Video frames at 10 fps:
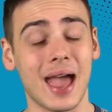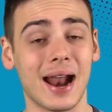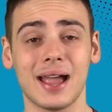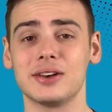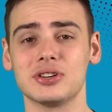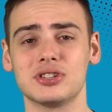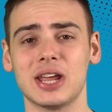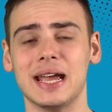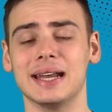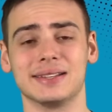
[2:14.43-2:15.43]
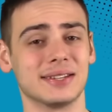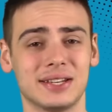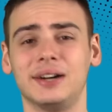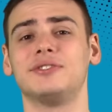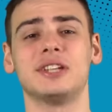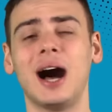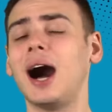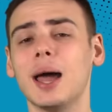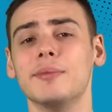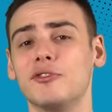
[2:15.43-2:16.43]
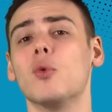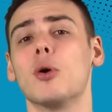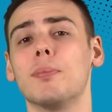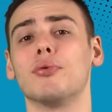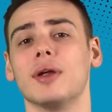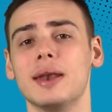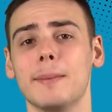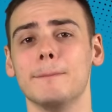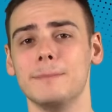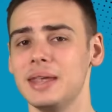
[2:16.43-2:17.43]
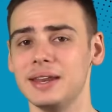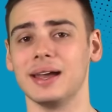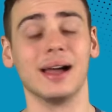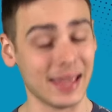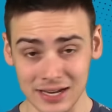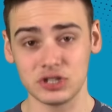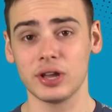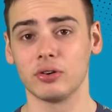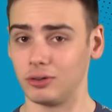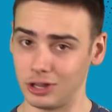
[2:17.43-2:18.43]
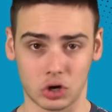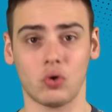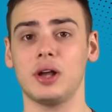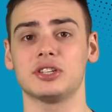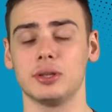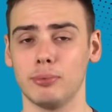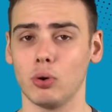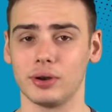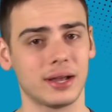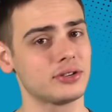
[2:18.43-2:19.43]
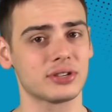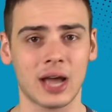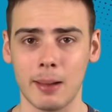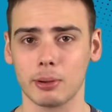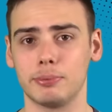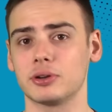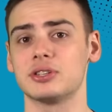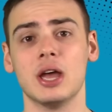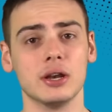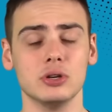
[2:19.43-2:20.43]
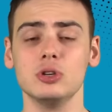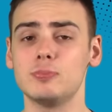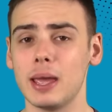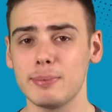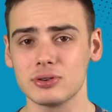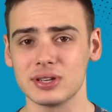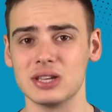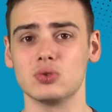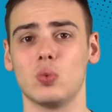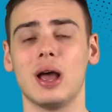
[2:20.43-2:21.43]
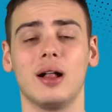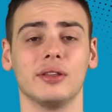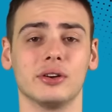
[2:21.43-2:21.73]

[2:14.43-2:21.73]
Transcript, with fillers: And I understand it's a tough time for print media in general, across the board, not just comic books, newspapers as well.